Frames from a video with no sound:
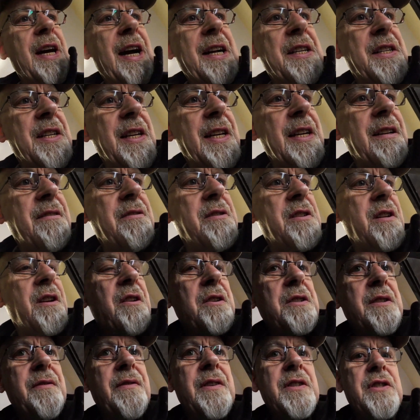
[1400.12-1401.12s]
cat here, as a
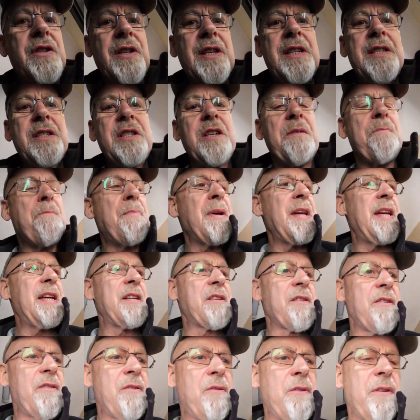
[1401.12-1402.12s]
lot of you seen. She
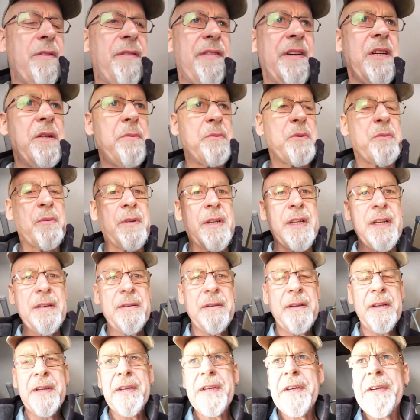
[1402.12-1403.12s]
appears on all the films we do.
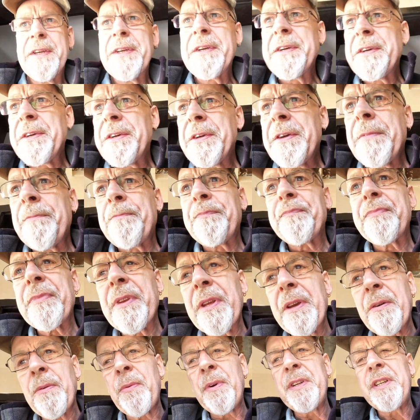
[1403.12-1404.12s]

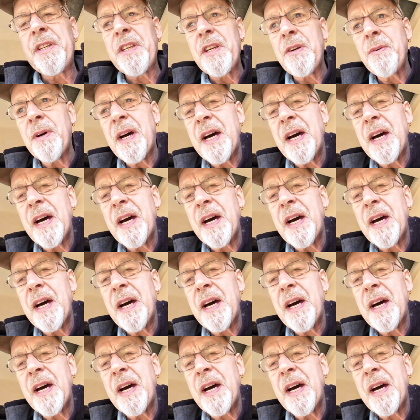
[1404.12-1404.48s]
We do